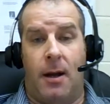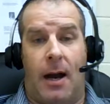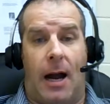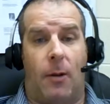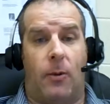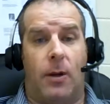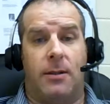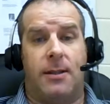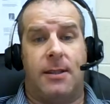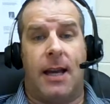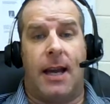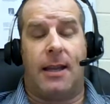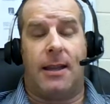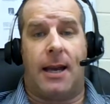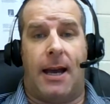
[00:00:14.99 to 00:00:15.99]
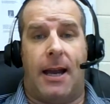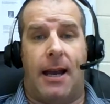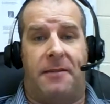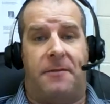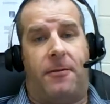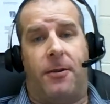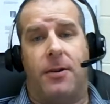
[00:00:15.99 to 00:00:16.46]
I will say that
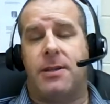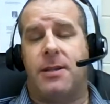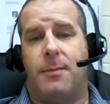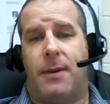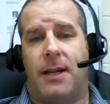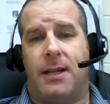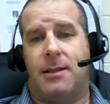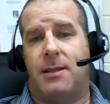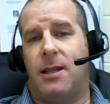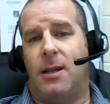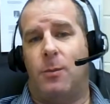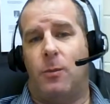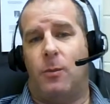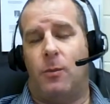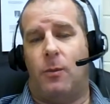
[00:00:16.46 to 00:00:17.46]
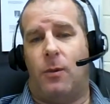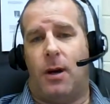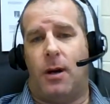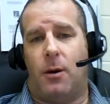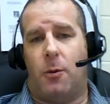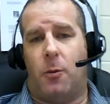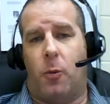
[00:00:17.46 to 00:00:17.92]
at first it might seem
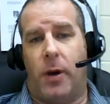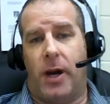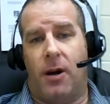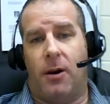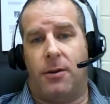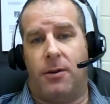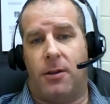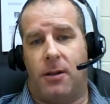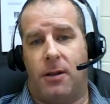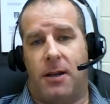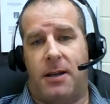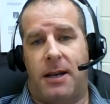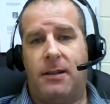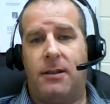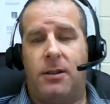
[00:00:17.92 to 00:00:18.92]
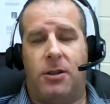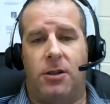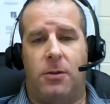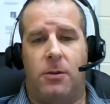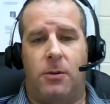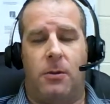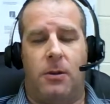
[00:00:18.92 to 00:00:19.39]
weird to connect the
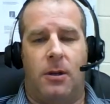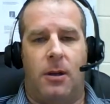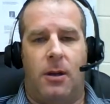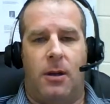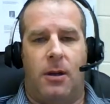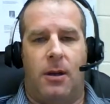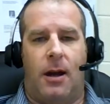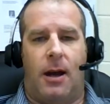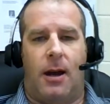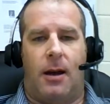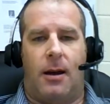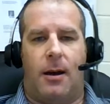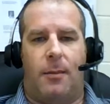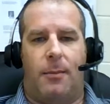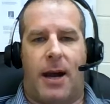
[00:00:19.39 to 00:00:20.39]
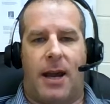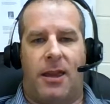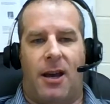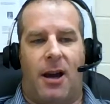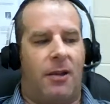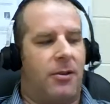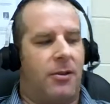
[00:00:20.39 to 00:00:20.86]
two by
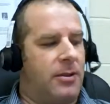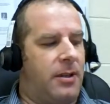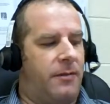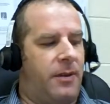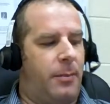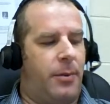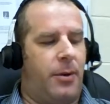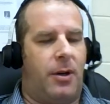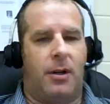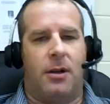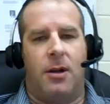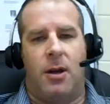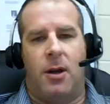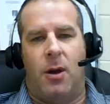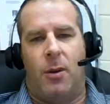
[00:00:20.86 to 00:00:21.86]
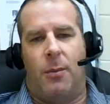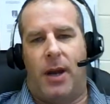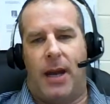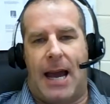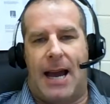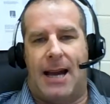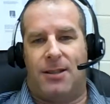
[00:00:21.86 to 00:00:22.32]
the authors of the book,
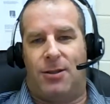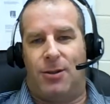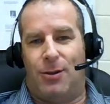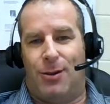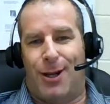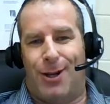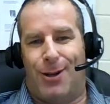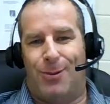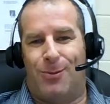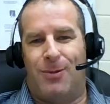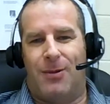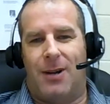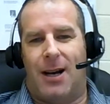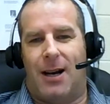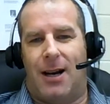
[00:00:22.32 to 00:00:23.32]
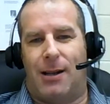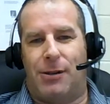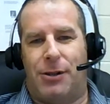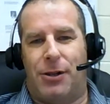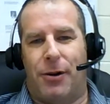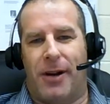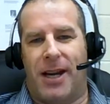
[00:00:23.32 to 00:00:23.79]
but as you know,
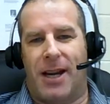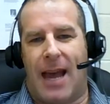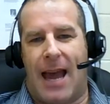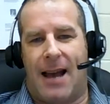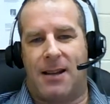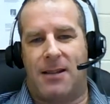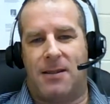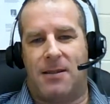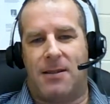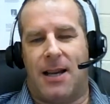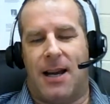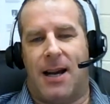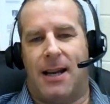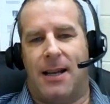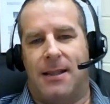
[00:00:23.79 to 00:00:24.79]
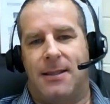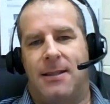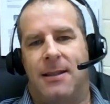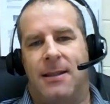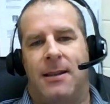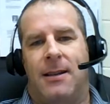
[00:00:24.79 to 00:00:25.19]
during exercise,